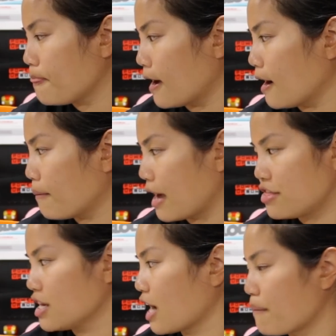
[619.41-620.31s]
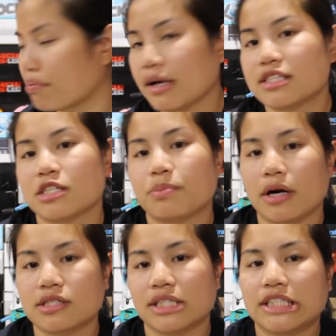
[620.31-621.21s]
I think I priced this
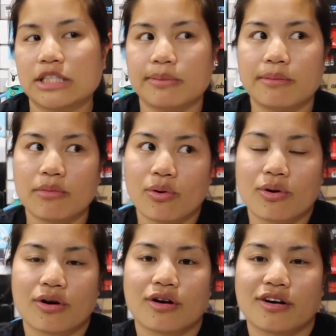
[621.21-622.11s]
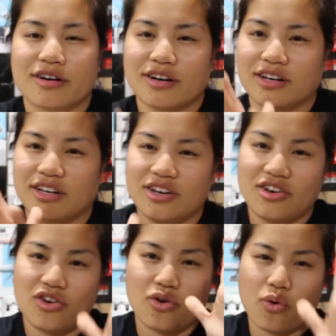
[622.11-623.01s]
box a little bit more
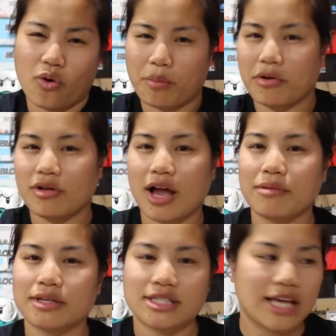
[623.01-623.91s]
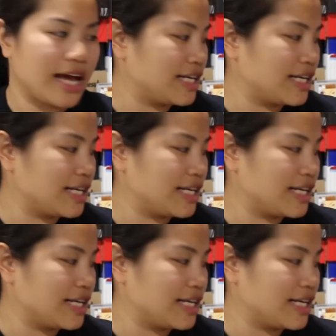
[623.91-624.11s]
normal, I would say.